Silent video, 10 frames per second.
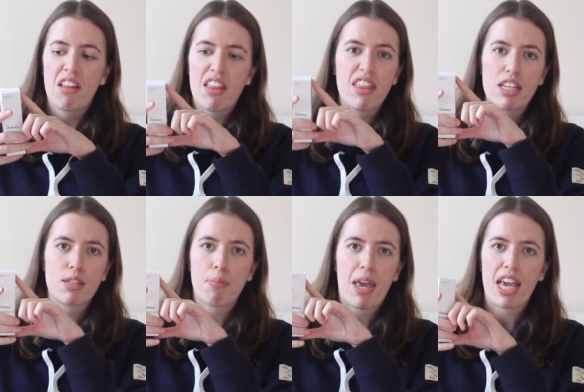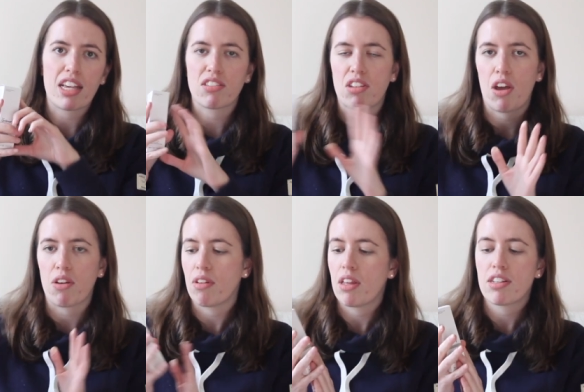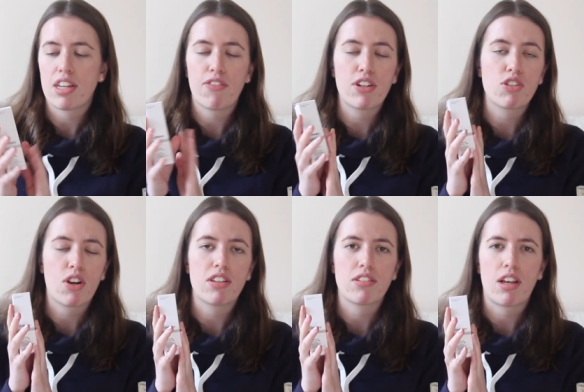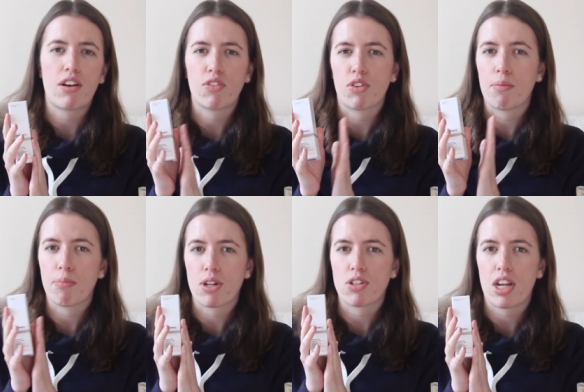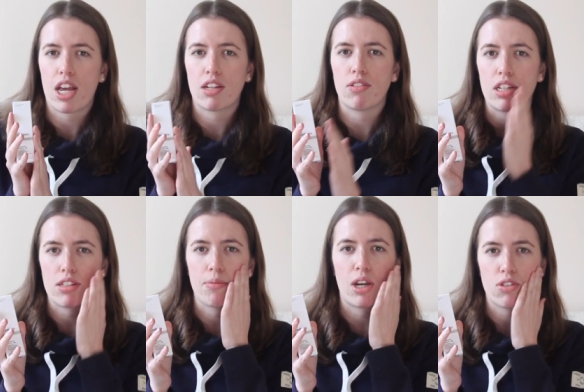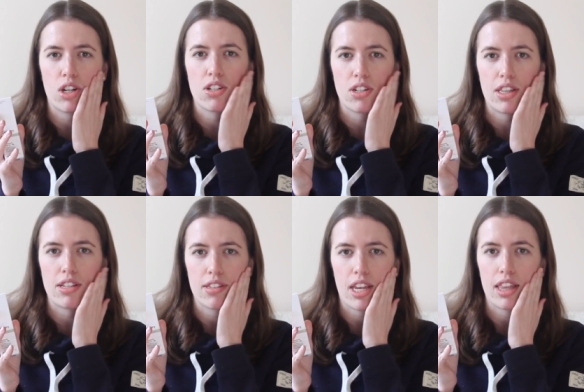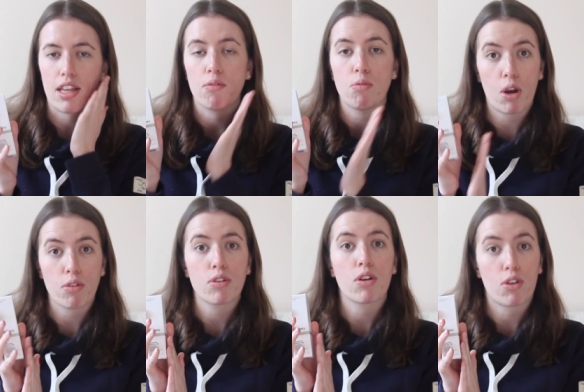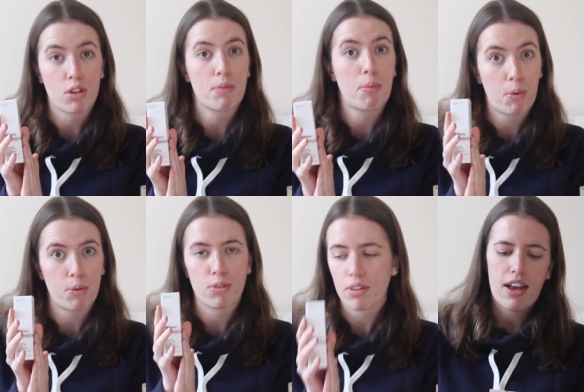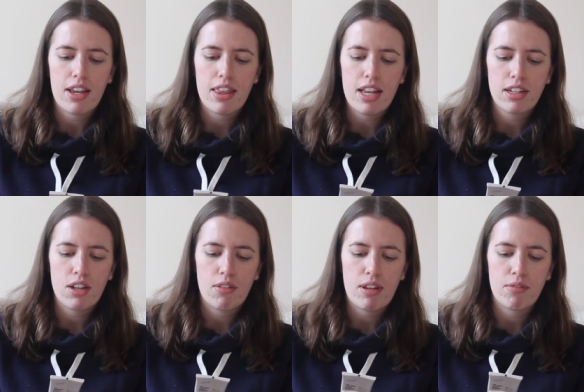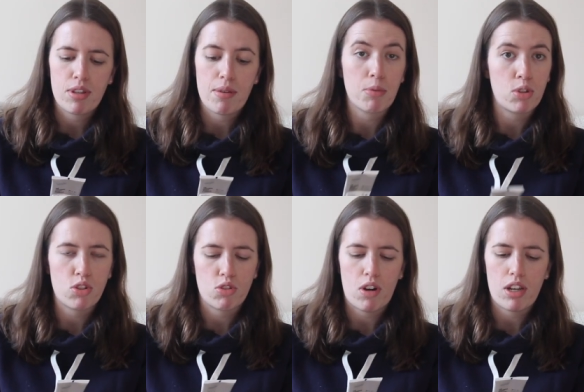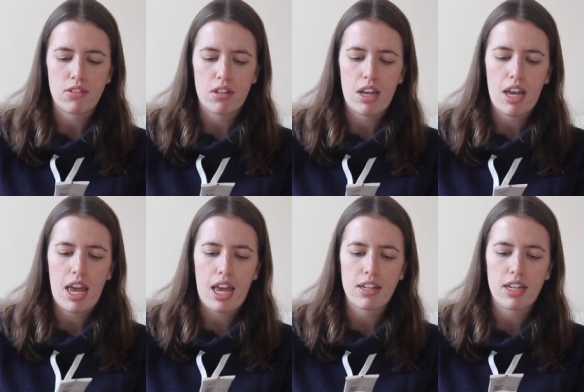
this big so definitely try this out if you're on a budget and you need some hydration in the skin that won't clog your pores. I then go in with a moisturiser and